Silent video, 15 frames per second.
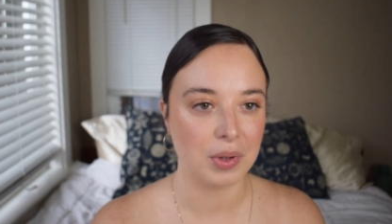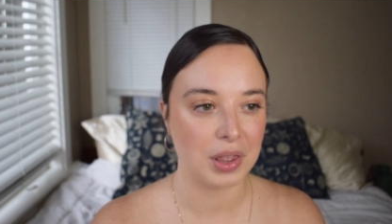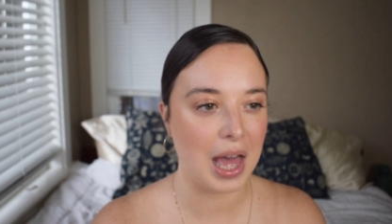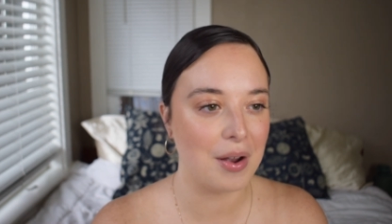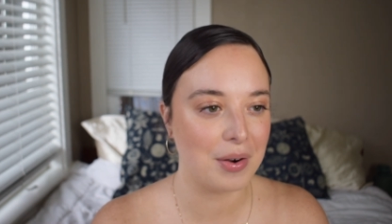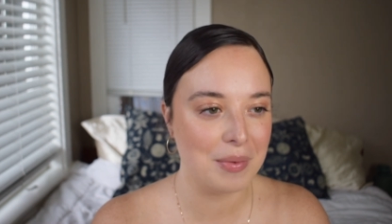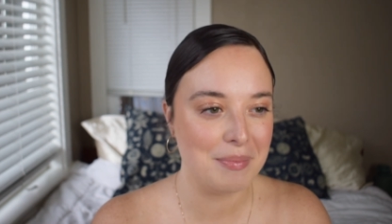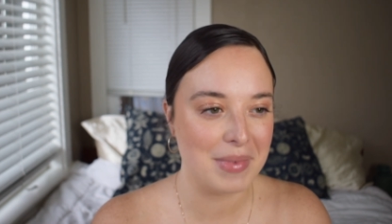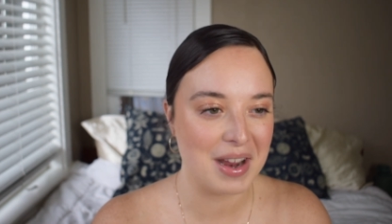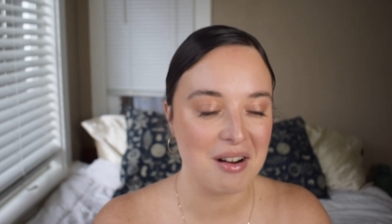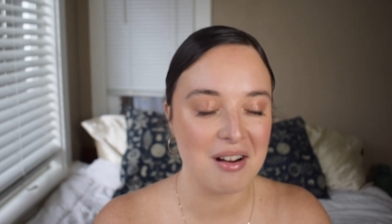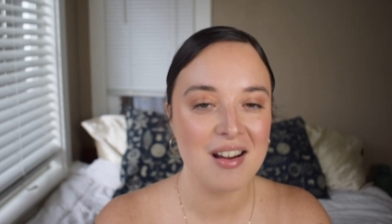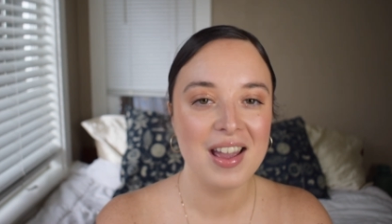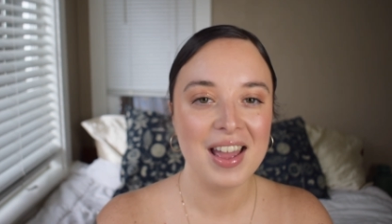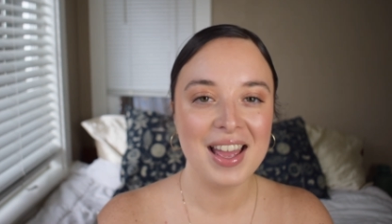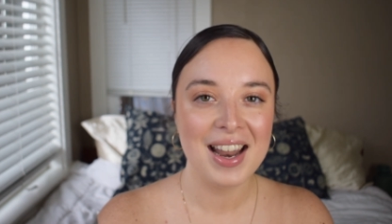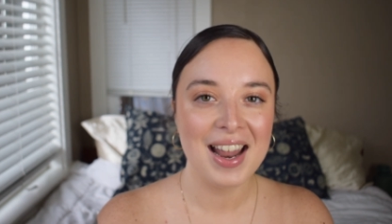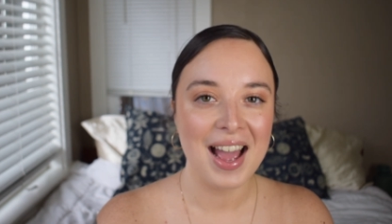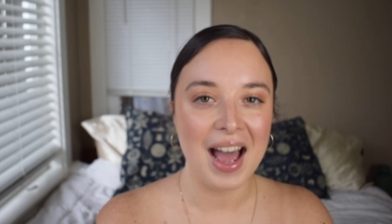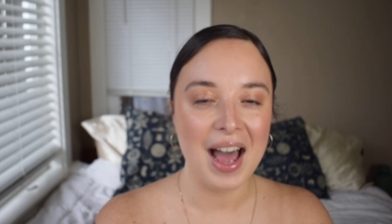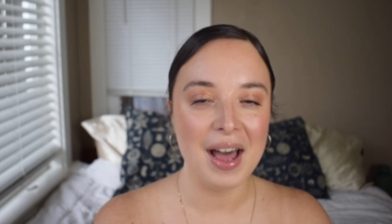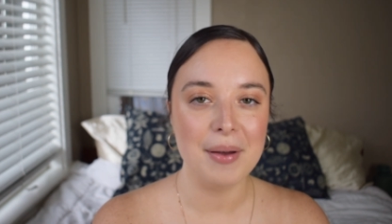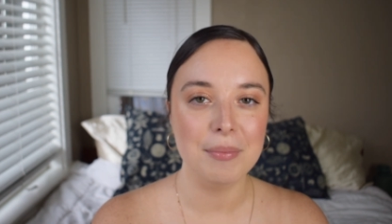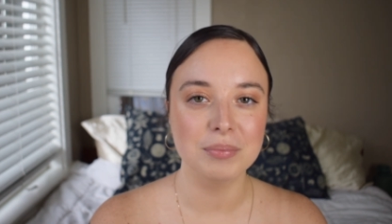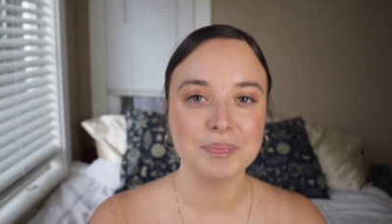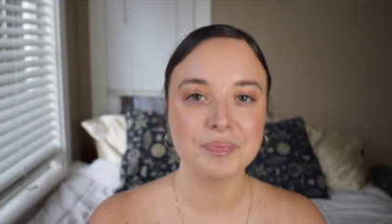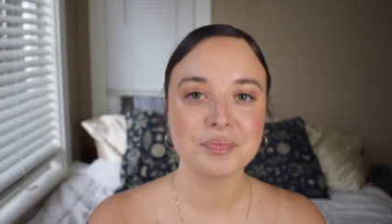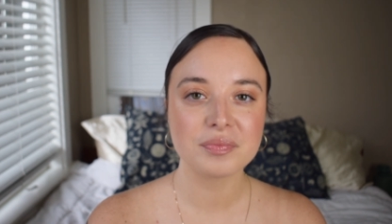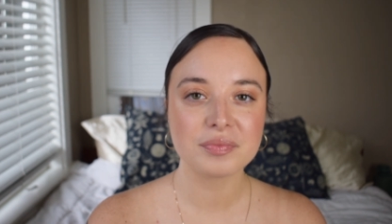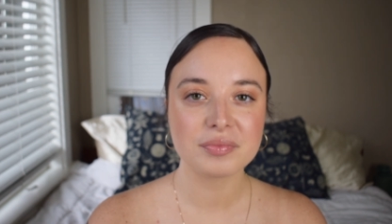without a mirror.
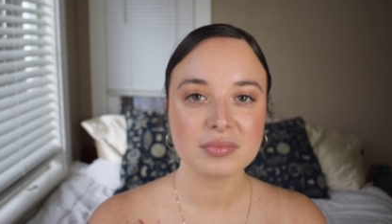Um,